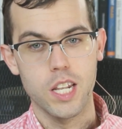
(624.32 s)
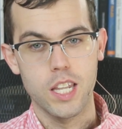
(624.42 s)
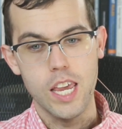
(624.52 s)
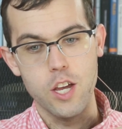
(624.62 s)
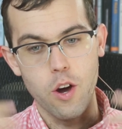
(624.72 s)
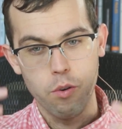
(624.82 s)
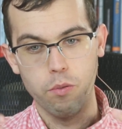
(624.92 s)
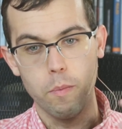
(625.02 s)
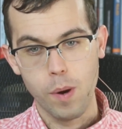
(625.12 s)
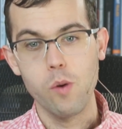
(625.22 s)
they go
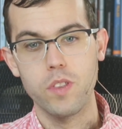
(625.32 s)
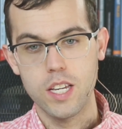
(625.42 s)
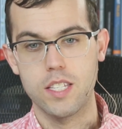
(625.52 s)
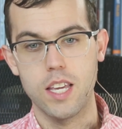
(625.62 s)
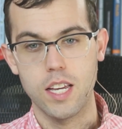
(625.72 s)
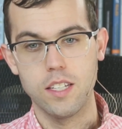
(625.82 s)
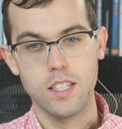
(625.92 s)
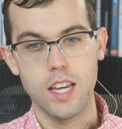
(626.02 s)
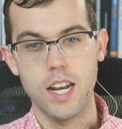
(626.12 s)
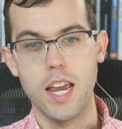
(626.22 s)
about these
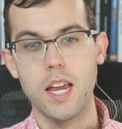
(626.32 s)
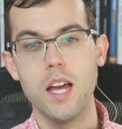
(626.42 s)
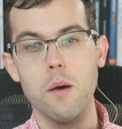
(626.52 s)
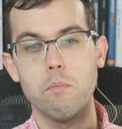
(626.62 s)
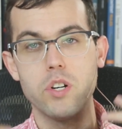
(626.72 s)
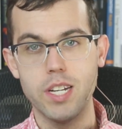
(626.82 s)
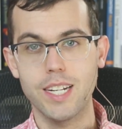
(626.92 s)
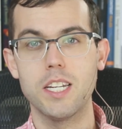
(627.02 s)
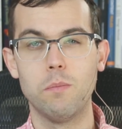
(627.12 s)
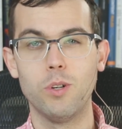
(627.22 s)
things in a
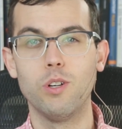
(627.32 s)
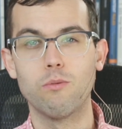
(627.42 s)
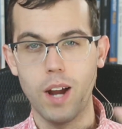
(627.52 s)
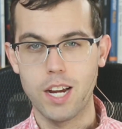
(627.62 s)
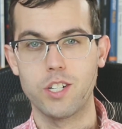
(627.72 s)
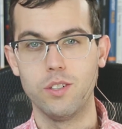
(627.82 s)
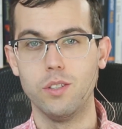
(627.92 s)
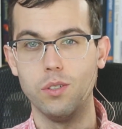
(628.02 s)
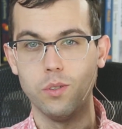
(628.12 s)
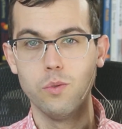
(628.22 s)
predictable,
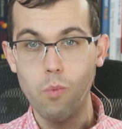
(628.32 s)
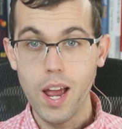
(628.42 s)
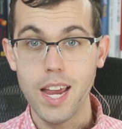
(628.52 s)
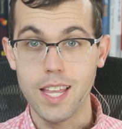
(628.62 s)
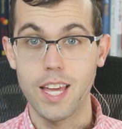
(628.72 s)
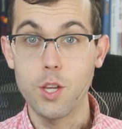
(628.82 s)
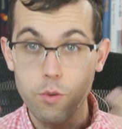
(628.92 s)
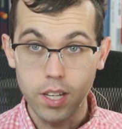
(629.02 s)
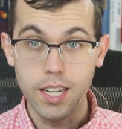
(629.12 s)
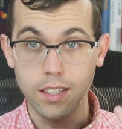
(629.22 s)
rational way that you
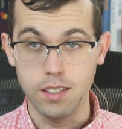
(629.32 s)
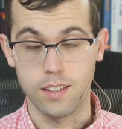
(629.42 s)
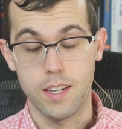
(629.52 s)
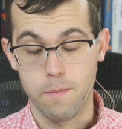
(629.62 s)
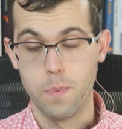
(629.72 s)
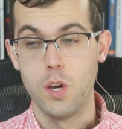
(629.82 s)
can calculate.